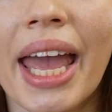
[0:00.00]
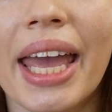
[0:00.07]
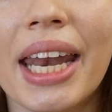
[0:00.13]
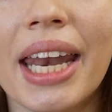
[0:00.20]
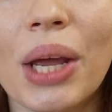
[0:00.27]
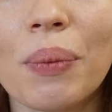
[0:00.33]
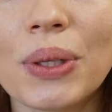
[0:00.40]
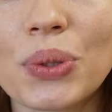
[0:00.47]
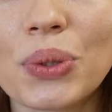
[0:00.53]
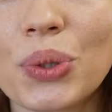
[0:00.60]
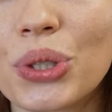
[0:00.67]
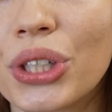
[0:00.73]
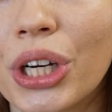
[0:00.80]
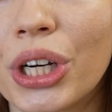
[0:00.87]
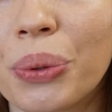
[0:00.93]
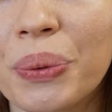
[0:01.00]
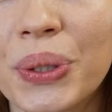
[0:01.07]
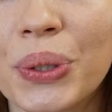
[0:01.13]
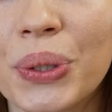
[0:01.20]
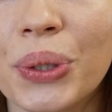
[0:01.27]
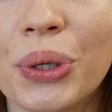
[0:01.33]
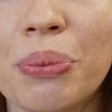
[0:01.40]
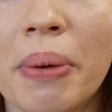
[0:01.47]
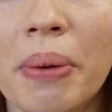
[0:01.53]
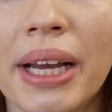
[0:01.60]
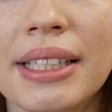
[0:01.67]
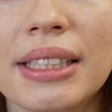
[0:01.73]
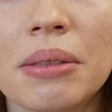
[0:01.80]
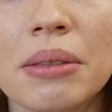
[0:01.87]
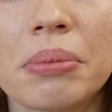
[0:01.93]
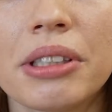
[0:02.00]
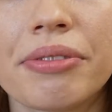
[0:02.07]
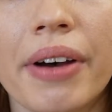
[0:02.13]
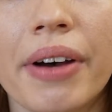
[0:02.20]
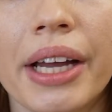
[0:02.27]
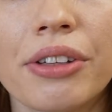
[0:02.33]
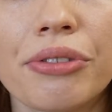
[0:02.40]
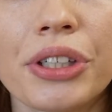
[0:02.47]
and I want to share with you my simplified